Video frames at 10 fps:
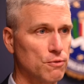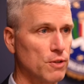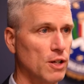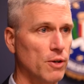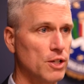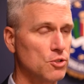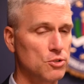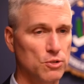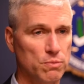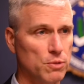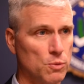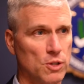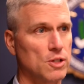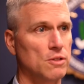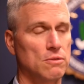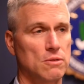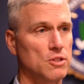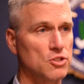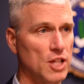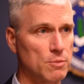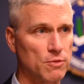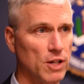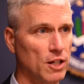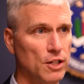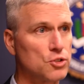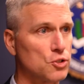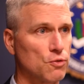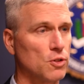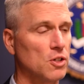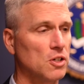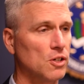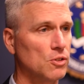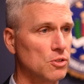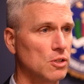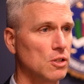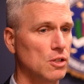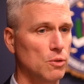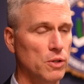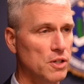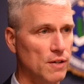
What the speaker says: and fellow agents who've been working these types of violations for years, we had